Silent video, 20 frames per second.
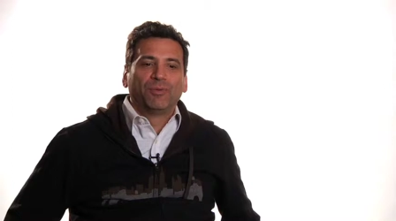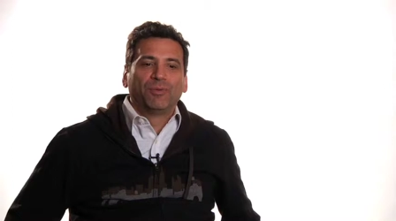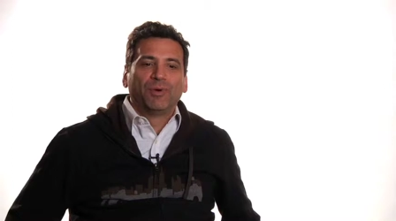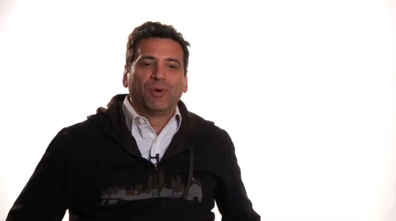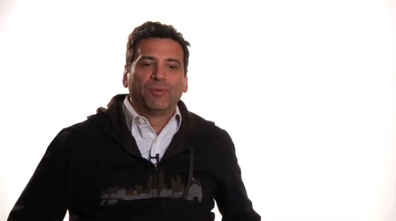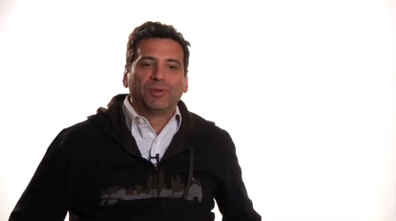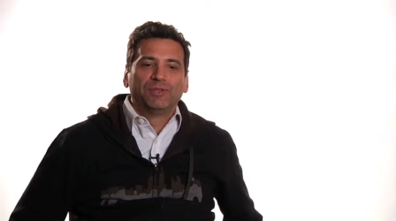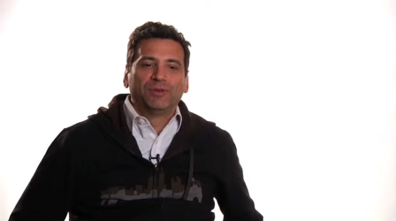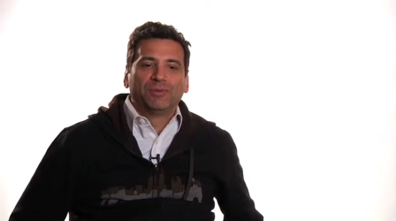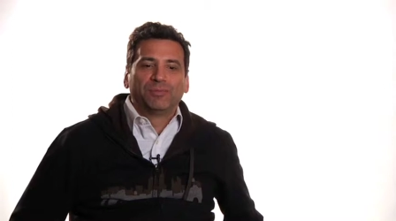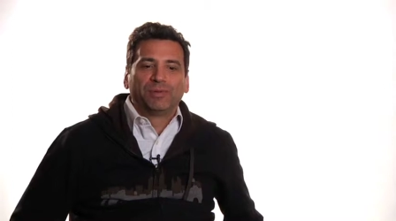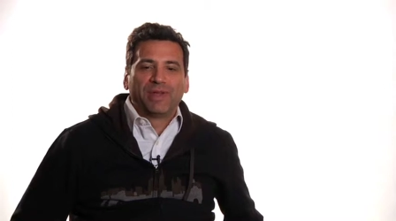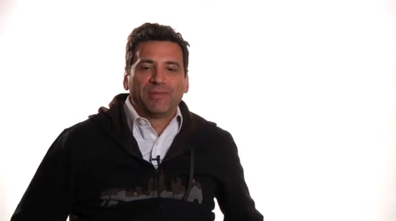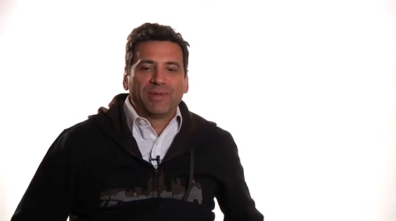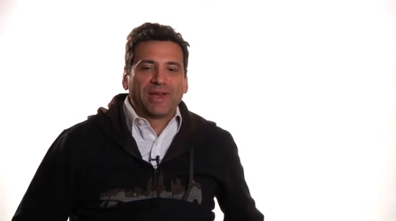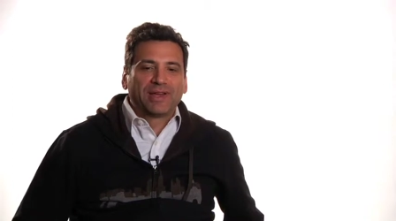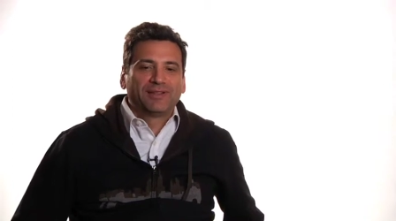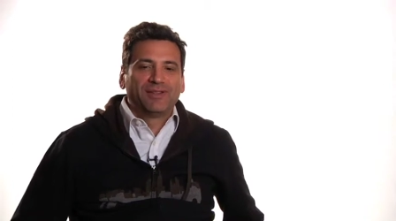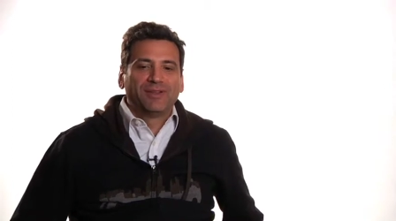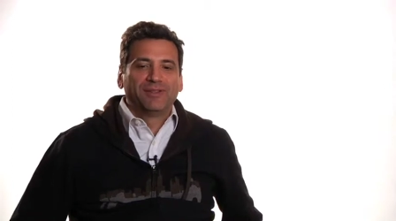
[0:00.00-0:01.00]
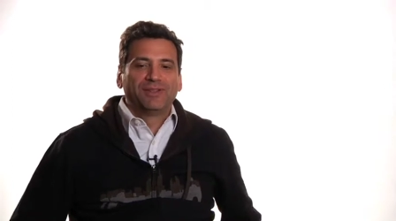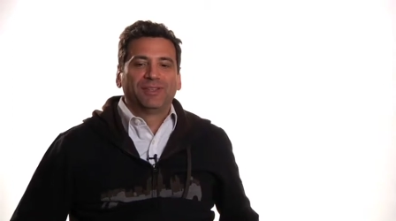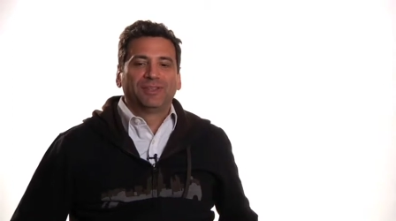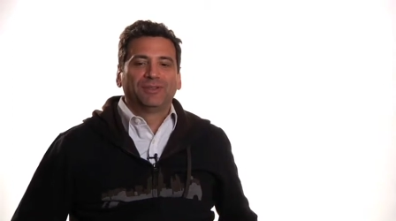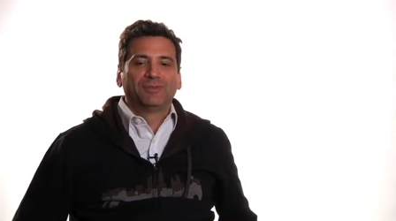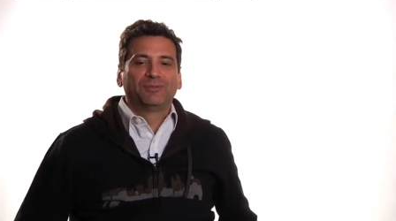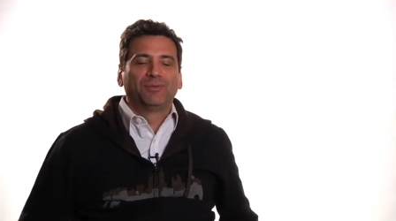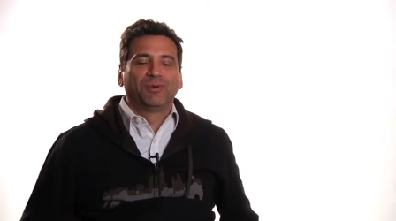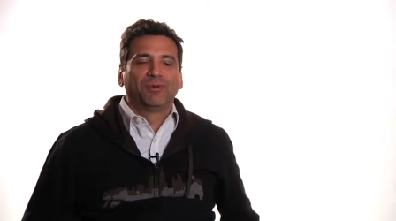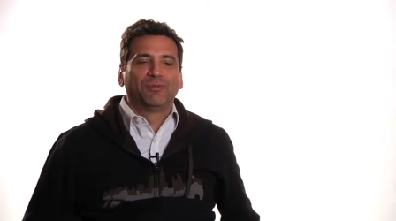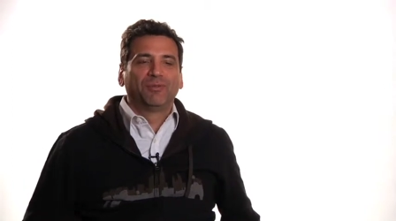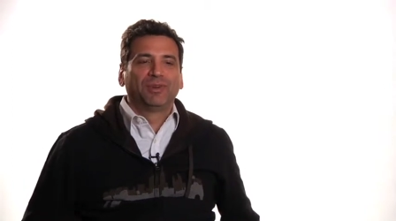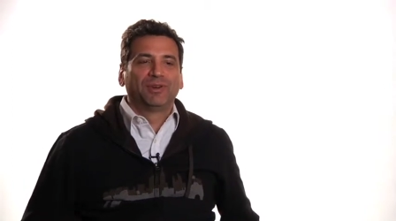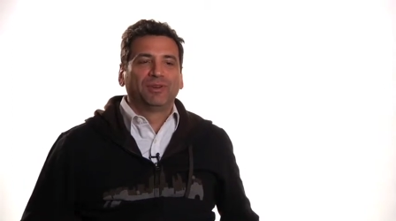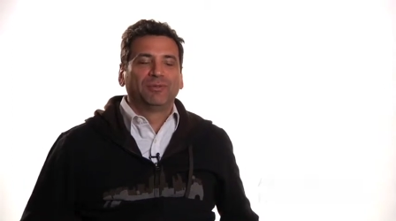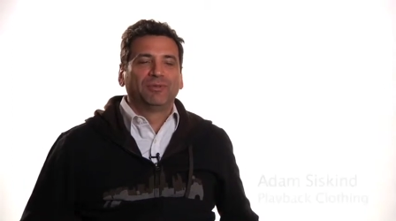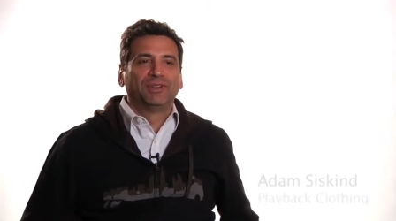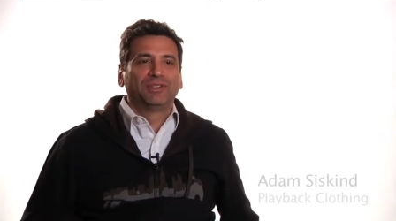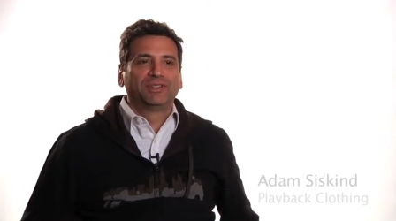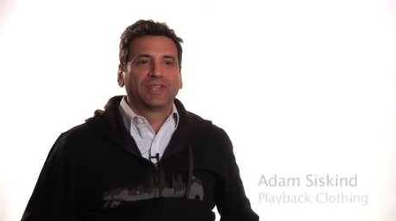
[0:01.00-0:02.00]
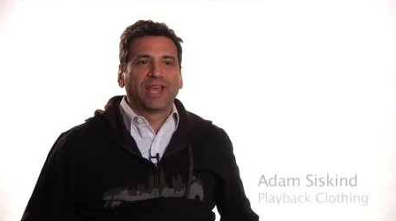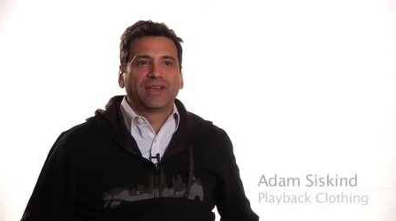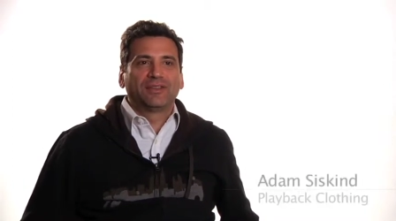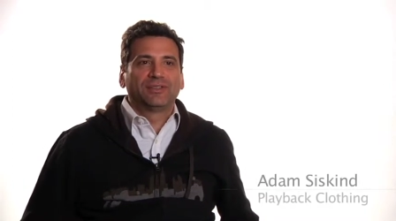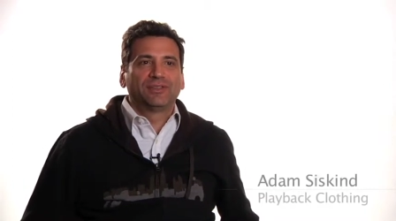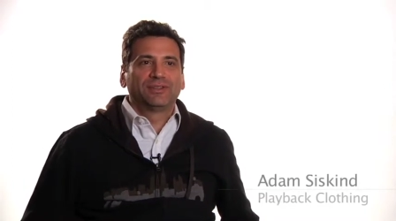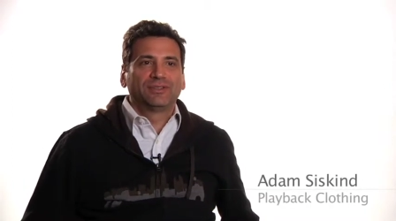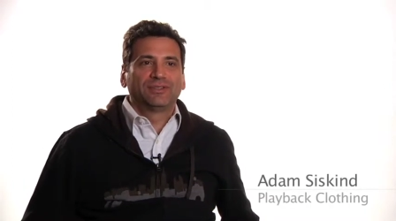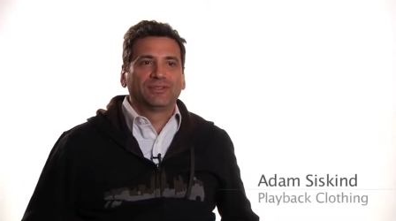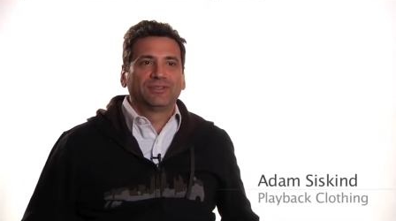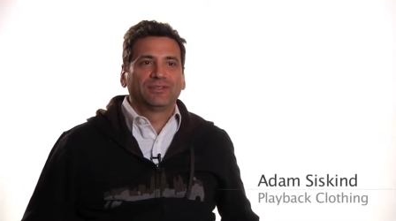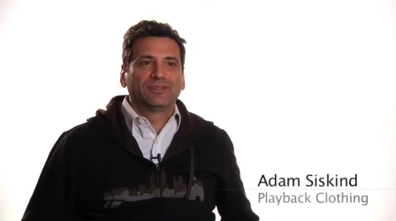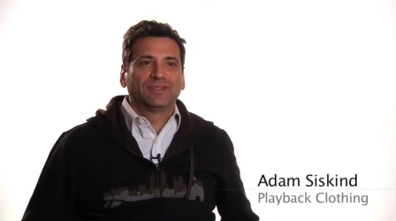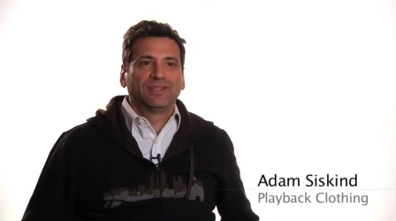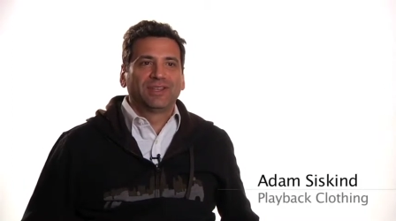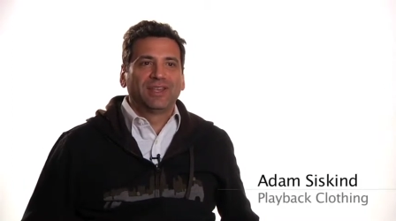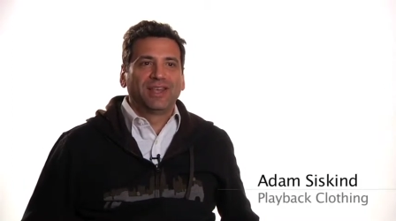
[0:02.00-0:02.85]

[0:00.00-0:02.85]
What we do at Playback Clothing is we're recyclers,